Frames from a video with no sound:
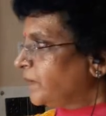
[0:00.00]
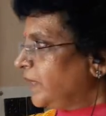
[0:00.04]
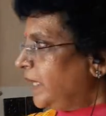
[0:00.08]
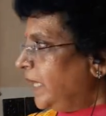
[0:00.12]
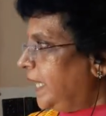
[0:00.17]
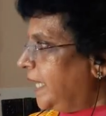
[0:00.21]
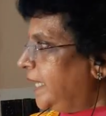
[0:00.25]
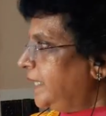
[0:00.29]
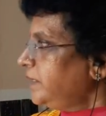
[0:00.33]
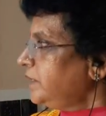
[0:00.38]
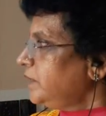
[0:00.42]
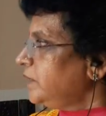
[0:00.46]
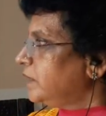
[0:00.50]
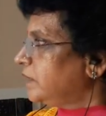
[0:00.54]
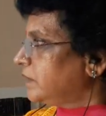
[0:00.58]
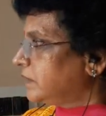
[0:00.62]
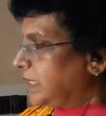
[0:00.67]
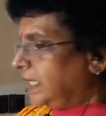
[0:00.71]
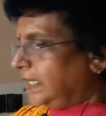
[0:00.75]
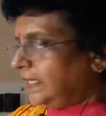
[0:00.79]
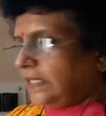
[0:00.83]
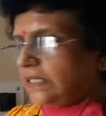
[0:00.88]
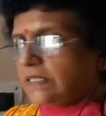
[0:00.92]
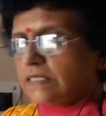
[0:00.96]
and
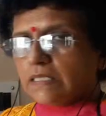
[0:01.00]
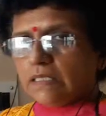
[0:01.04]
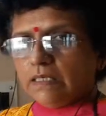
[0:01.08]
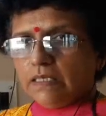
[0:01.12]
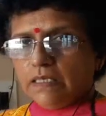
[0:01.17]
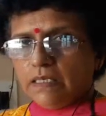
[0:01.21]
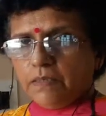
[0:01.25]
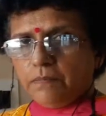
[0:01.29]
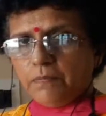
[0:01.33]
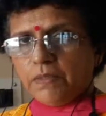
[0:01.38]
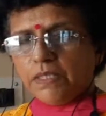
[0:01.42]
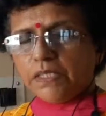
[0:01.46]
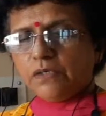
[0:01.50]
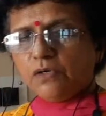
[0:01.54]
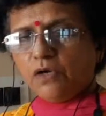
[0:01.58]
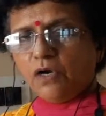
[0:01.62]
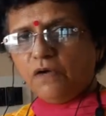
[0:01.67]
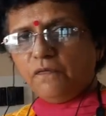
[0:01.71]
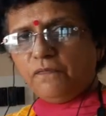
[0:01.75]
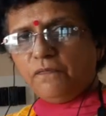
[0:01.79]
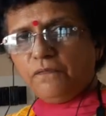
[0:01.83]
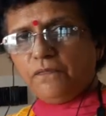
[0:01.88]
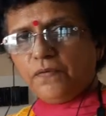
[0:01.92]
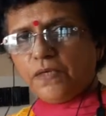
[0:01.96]
there is a limit
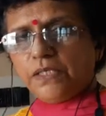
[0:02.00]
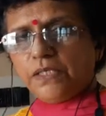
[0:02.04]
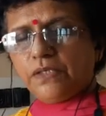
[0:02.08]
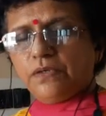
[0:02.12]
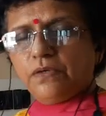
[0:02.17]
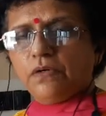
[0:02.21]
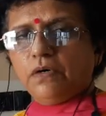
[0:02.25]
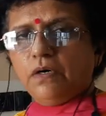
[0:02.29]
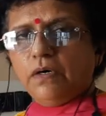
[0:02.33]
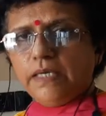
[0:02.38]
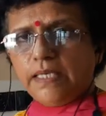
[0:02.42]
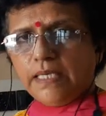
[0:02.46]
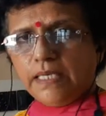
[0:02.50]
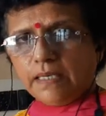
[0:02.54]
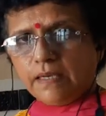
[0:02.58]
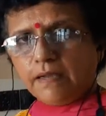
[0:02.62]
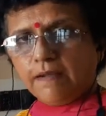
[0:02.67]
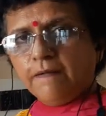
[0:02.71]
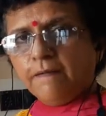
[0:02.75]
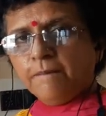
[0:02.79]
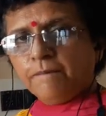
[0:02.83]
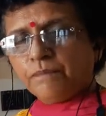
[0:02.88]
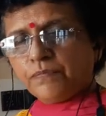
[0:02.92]
of withdrawing